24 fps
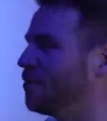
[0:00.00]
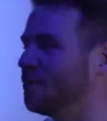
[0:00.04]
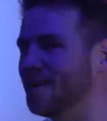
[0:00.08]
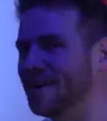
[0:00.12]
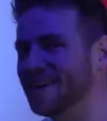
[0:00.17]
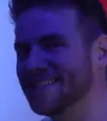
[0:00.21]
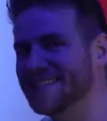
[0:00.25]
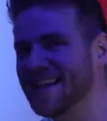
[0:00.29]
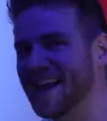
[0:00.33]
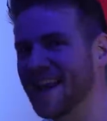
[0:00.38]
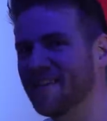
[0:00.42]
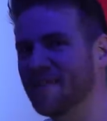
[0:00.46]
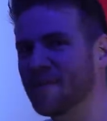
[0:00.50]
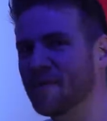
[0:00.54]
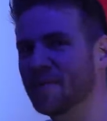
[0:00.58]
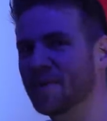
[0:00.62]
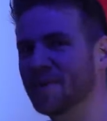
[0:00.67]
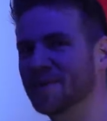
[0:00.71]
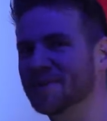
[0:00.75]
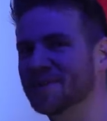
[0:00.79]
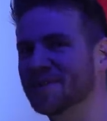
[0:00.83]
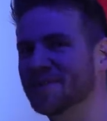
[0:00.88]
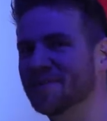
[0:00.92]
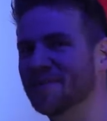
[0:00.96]
always have a
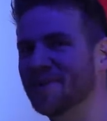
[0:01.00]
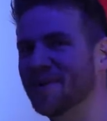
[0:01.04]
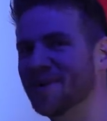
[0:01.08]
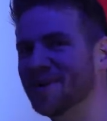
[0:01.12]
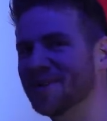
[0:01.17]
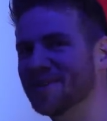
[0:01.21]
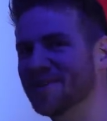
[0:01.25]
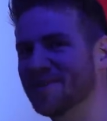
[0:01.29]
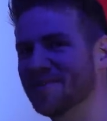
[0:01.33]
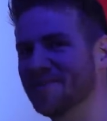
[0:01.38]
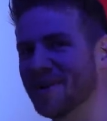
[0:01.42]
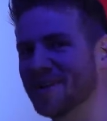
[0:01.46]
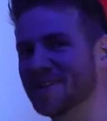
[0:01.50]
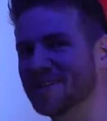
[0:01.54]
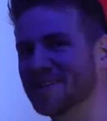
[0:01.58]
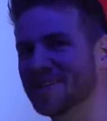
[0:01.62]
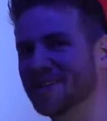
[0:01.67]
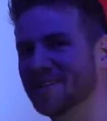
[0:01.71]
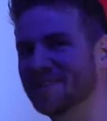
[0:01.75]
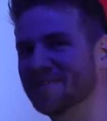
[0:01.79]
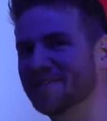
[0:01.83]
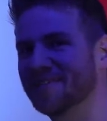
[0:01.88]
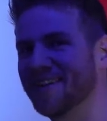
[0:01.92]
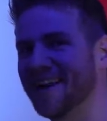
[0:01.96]
booster box on my
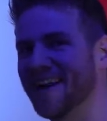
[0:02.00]
shelf